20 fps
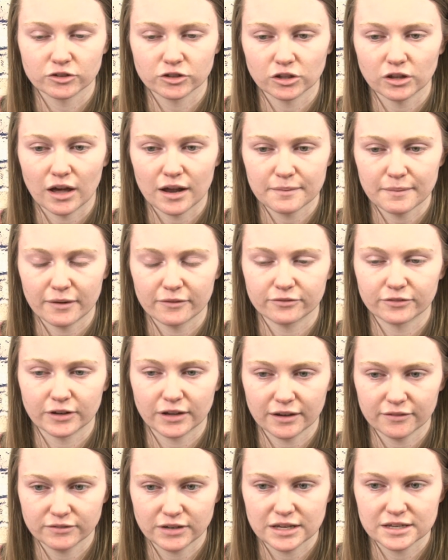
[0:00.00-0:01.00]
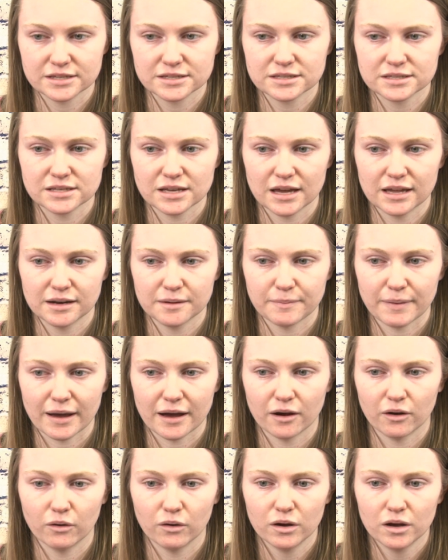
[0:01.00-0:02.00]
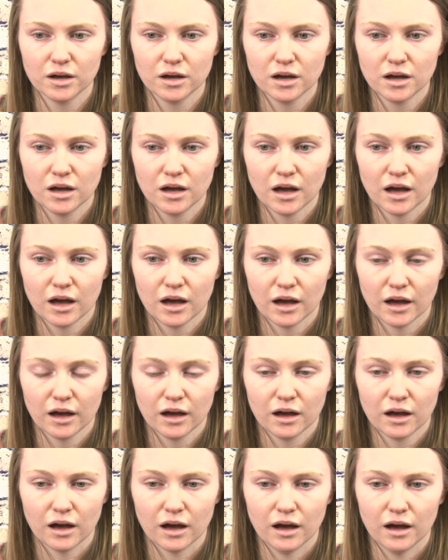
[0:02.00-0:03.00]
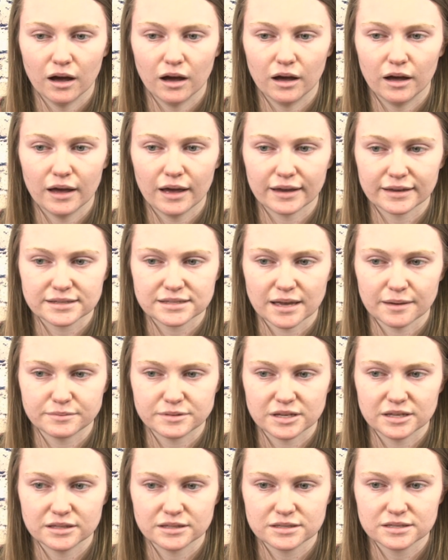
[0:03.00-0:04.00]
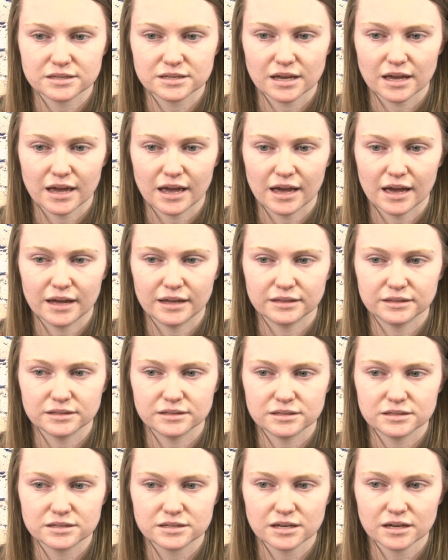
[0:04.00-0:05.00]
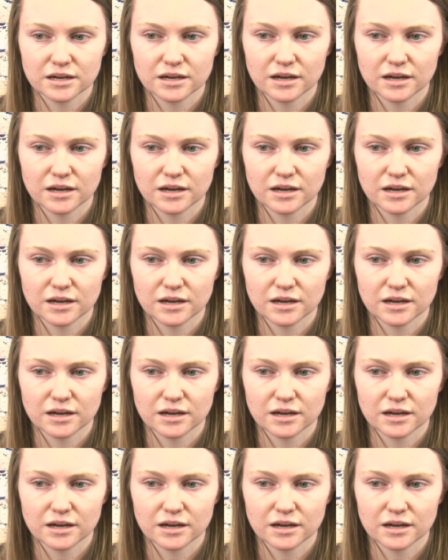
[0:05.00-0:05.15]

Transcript: learned a lot about forgiveness and about acceptance, and